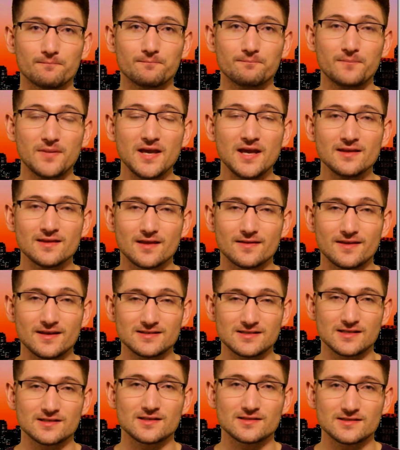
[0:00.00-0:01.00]
Being that
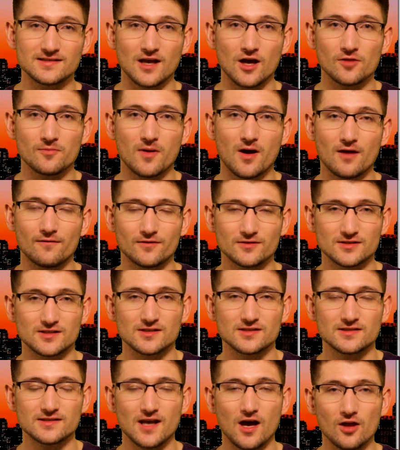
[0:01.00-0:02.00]
this is a southpaw
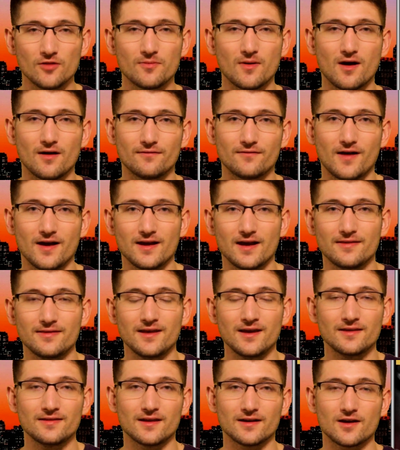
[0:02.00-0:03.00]
versus southpaw fight, I
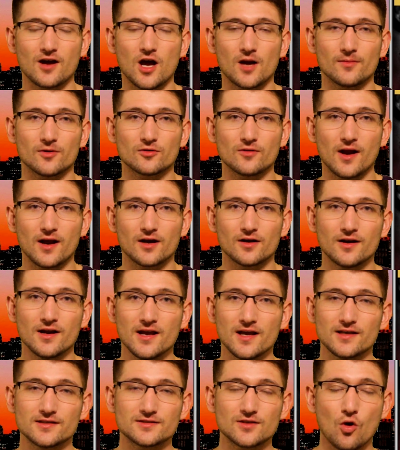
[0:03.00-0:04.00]
think that Conor McGregor
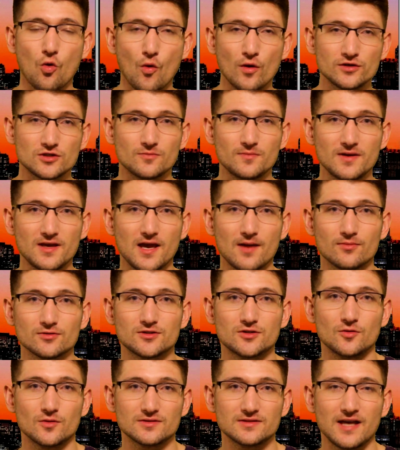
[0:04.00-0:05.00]
is going to be able
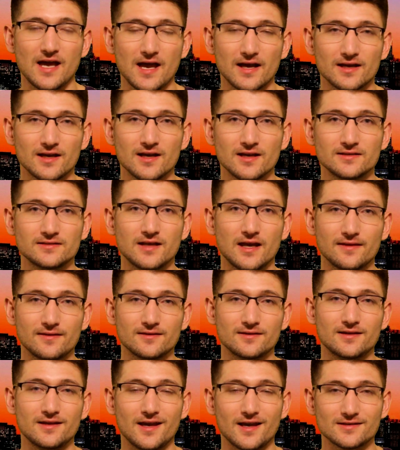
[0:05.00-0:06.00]
to attack
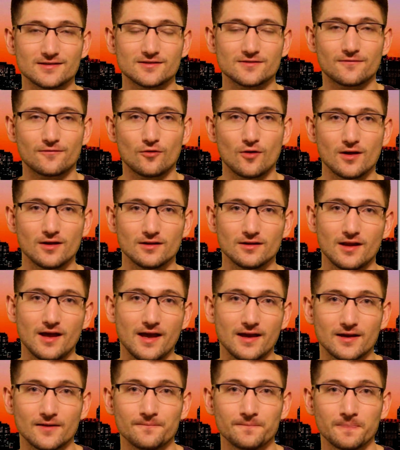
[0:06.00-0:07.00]
Nathan Diaz's front
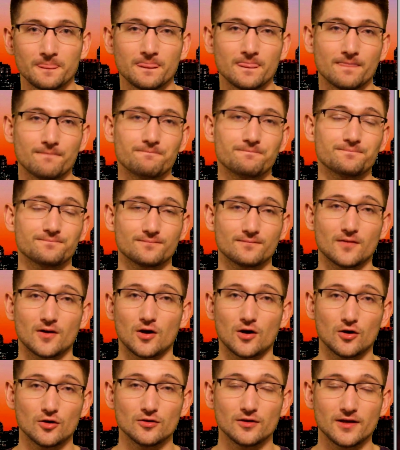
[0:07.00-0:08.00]
leg
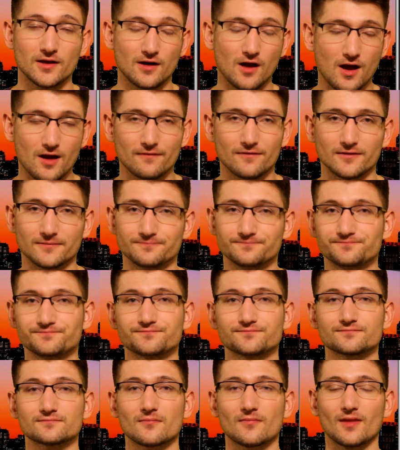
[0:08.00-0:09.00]
early and often.
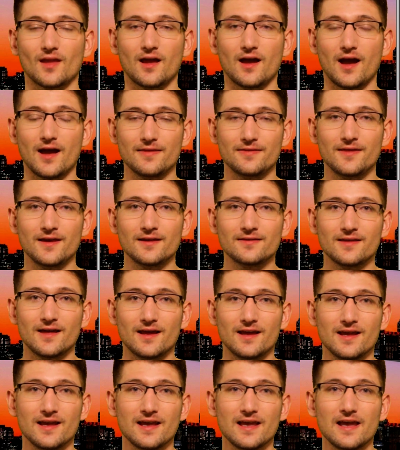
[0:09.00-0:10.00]
I think
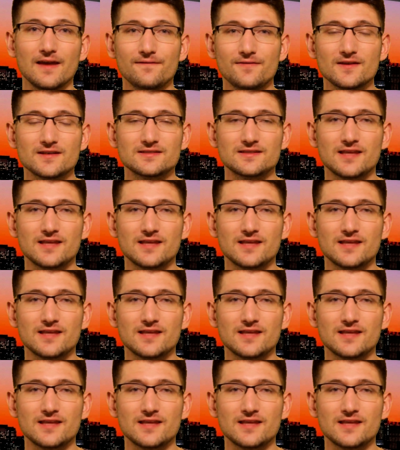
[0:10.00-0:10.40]
that if this